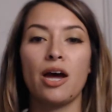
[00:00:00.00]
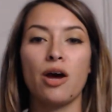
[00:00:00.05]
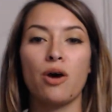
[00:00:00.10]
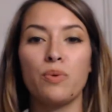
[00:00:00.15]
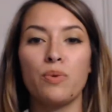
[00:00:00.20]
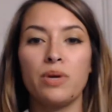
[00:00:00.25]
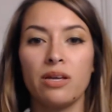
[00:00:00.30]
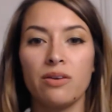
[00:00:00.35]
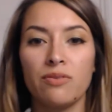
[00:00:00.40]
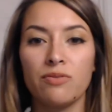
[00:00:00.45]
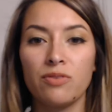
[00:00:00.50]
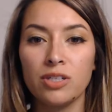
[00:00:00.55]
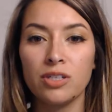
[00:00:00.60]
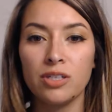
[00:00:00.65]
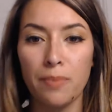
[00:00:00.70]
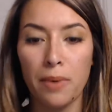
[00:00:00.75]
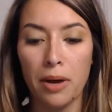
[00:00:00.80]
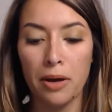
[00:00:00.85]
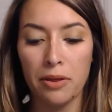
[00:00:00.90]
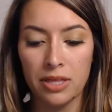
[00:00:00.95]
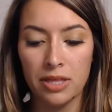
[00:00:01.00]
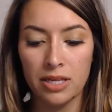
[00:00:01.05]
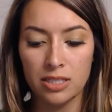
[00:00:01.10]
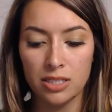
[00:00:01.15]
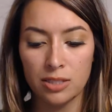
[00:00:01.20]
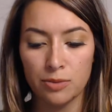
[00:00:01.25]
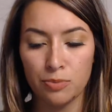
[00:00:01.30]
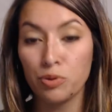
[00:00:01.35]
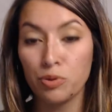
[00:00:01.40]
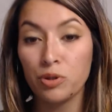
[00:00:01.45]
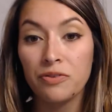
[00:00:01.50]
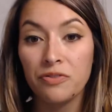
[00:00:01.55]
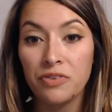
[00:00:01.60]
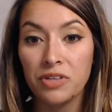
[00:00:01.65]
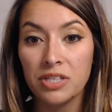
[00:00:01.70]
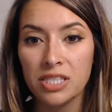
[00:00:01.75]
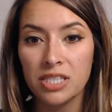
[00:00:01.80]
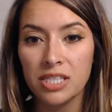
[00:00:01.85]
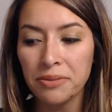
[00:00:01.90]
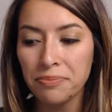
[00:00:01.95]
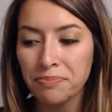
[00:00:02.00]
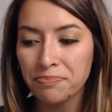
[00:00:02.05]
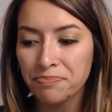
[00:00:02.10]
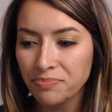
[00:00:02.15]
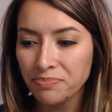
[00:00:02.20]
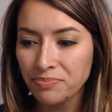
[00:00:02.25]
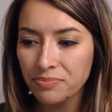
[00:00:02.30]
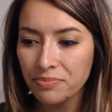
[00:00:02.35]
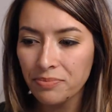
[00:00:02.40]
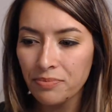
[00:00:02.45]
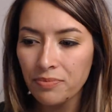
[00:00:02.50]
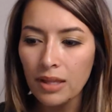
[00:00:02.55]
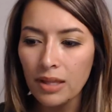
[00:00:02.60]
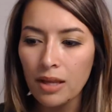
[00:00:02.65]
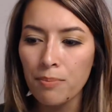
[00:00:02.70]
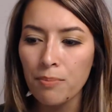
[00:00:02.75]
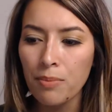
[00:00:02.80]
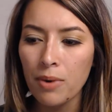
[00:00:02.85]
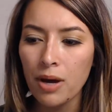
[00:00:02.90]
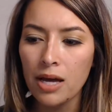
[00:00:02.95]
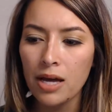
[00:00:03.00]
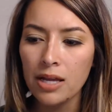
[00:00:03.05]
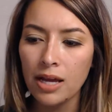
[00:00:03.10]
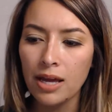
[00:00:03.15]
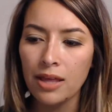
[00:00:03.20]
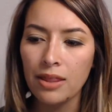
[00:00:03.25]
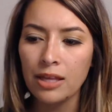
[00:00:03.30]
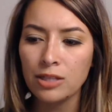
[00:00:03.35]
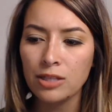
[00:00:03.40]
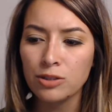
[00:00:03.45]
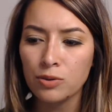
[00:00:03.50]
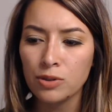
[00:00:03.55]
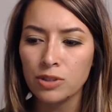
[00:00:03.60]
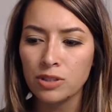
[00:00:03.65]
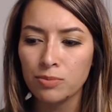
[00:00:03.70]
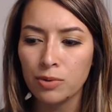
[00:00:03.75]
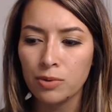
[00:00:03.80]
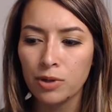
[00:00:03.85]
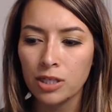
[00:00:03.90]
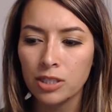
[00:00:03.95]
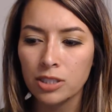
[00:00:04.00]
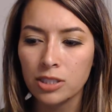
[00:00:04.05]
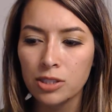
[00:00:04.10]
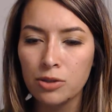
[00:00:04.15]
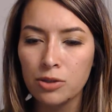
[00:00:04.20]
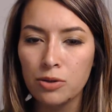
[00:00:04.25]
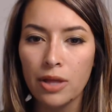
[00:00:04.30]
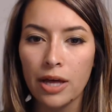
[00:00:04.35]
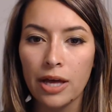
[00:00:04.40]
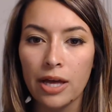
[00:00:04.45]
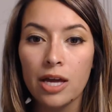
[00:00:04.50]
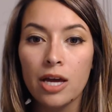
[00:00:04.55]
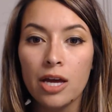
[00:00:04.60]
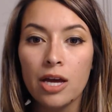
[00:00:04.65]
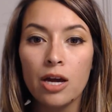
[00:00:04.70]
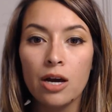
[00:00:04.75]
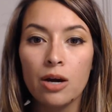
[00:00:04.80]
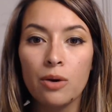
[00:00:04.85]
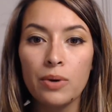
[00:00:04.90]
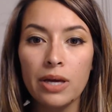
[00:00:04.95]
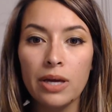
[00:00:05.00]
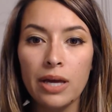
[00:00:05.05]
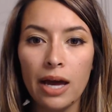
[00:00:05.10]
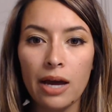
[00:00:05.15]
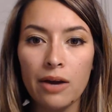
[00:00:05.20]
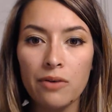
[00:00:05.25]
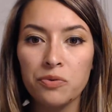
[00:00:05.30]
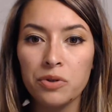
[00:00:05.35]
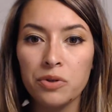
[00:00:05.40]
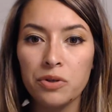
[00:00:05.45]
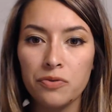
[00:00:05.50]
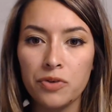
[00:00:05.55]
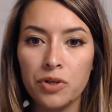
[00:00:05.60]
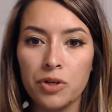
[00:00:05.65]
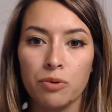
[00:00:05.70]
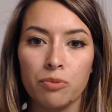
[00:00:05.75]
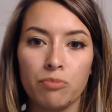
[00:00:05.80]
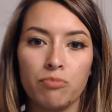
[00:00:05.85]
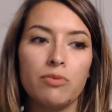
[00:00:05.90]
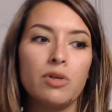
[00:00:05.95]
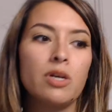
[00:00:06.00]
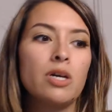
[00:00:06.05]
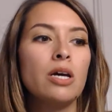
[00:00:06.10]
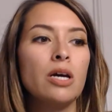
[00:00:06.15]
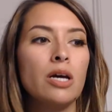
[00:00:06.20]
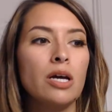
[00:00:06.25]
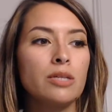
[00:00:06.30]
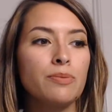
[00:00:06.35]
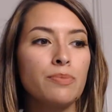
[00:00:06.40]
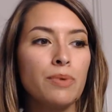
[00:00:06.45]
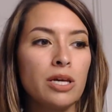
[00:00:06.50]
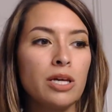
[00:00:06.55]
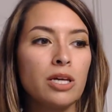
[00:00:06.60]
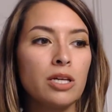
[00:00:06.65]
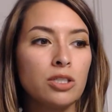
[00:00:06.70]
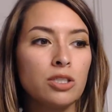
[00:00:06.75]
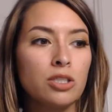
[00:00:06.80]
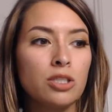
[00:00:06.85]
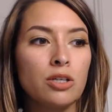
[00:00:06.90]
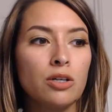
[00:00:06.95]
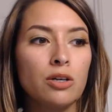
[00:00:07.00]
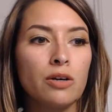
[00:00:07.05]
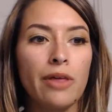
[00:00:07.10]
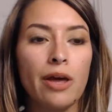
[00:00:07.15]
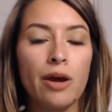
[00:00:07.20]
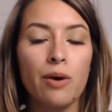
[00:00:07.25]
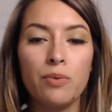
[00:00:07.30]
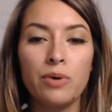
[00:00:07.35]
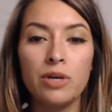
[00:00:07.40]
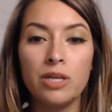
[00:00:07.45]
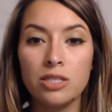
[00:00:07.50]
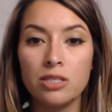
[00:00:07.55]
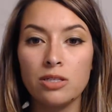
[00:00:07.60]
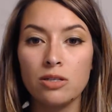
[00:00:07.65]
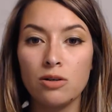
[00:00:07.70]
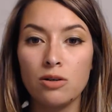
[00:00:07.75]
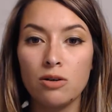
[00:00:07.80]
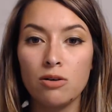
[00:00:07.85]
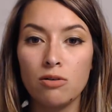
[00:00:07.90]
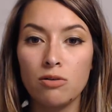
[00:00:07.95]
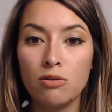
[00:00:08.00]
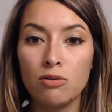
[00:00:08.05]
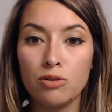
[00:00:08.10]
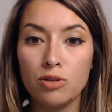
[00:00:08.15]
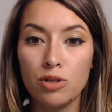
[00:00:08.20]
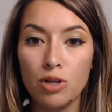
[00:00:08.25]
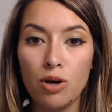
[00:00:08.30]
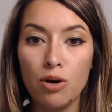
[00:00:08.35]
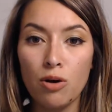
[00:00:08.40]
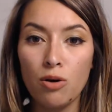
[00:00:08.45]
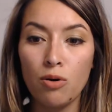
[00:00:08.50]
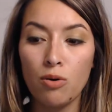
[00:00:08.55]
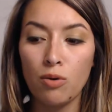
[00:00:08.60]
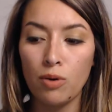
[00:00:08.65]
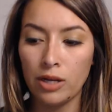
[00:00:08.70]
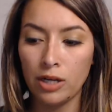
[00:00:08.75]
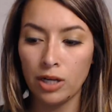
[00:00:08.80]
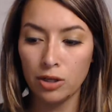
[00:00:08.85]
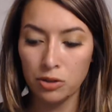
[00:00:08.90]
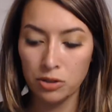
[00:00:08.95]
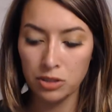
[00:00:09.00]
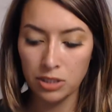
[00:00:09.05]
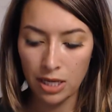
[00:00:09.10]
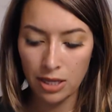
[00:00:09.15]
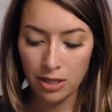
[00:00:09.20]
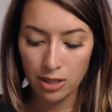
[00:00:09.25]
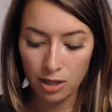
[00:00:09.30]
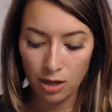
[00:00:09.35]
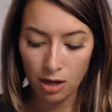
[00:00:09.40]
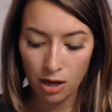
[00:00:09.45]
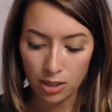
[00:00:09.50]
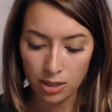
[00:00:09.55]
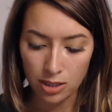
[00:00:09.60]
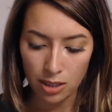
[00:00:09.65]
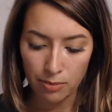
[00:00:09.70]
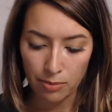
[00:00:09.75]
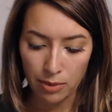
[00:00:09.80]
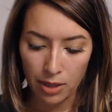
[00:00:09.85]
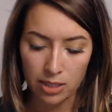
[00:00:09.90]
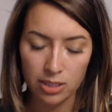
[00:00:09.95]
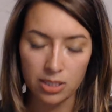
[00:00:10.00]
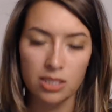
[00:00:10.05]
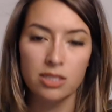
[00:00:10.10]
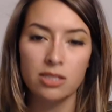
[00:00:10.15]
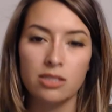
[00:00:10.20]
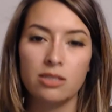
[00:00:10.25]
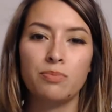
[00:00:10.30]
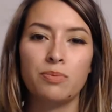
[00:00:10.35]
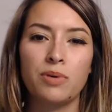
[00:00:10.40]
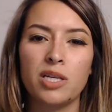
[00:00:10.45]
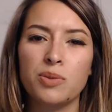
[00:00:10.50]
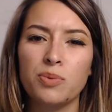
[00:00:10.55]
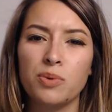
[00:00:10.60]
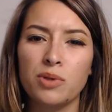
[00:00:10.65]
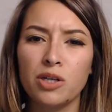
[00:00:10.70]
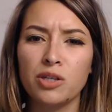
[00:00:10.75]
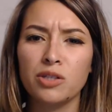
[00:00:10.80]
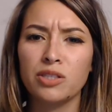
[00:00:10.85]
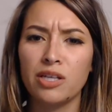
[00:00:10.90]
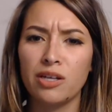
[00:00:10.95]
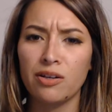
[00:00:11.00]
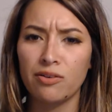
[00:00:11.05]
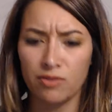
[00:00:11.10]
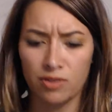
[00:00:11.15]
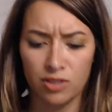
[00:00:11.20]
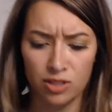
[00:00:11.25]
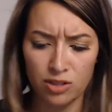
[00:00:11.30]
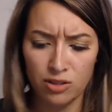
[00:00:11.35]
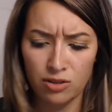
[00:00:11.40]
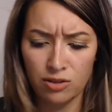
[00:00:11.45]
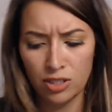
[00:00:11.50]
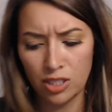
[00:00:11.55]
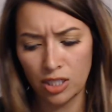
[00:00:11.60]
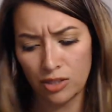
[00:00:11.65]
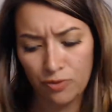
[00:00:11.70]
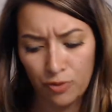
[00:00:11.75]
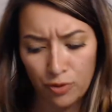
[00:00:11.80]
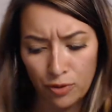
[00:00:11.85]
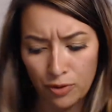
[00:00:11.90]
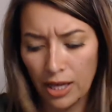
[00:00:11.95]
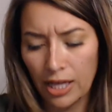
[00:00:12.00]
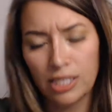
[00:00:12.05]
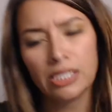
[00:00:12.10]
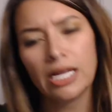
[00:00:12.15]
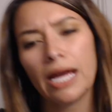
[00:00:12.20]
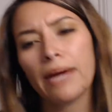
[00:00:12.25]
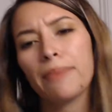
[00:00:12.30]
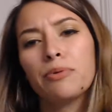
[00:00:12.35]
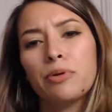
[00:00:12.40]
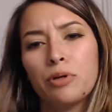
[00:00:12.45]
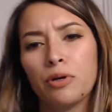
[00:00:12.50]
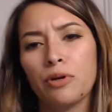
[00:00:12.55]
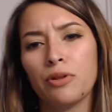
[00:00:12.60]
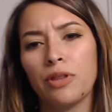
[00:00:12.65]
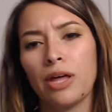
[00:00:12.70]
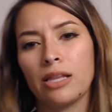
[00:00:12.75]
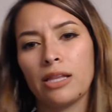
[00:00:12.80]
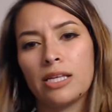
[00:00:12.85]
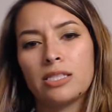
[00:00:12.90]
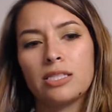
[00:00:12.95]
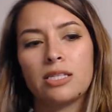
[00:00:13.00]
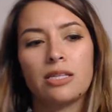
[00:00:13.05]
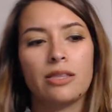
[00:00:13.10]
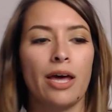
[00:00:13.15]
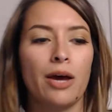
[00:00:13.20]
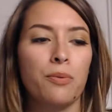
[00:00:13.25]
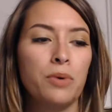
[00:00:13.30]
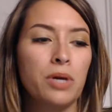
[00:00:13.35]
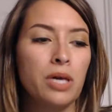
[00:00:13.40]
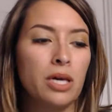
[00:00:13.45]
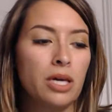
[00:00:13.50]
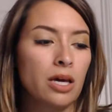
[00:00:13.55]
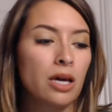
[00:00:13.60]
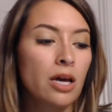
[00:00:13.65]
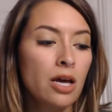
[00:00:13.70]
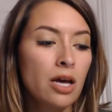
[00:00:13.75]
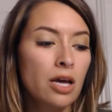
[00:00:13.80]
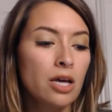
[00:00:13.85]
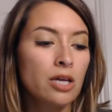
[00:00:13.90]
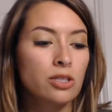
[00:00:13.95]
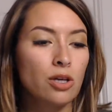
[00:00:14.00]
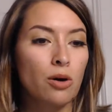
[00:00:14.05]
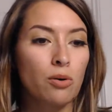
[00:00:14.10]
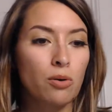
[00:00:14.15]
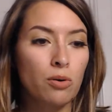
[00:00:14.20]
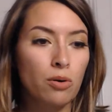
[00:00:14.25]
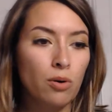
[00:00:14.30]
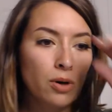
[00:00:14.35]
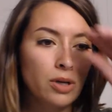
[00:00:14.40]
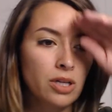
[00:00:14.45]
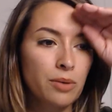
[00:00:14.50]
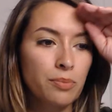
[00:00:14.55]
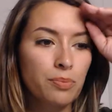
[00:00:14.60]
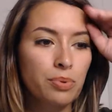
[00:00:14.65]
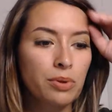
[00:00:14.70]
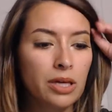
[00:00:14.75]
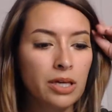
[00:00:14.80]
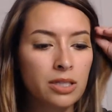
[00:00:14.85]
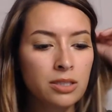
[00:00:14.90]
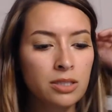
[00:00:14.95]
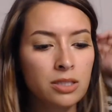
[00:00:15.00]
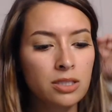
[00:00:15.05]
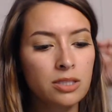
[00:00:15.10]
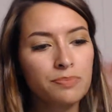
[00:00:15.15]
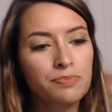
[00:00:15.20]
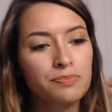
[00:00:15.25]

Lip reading: we have learned about this previously, but I think it's always important too that we have review. It's making sure that we so know and understand the concept, not just because we learned it just for that chapter or that lesson that week. So coordinate planes